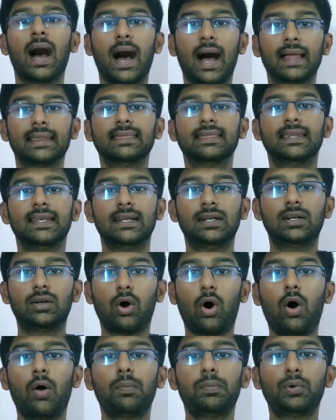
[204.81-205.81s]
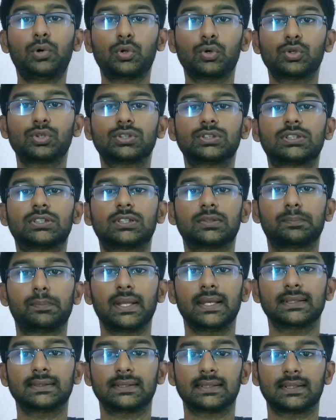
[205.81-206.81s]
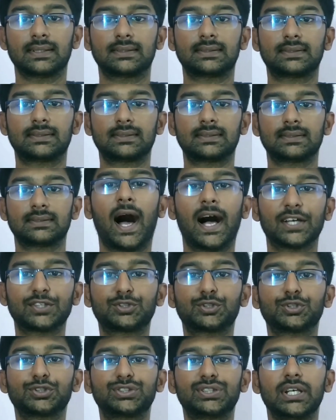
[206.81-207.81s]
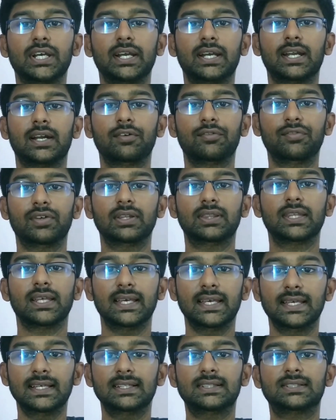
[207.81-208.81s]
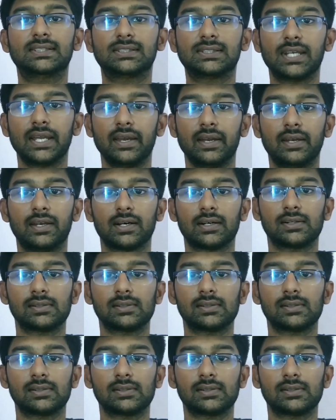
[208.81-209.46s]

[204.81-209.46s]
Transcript: and the top tourist places associated with each state.